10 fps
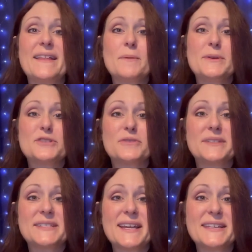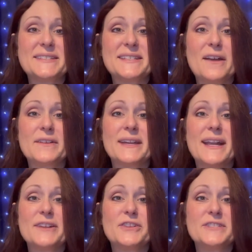on the Mystery Second Sale and
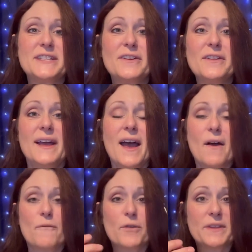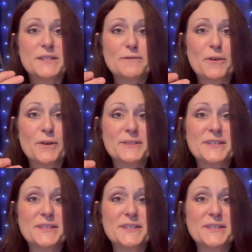got a good deal for these Furls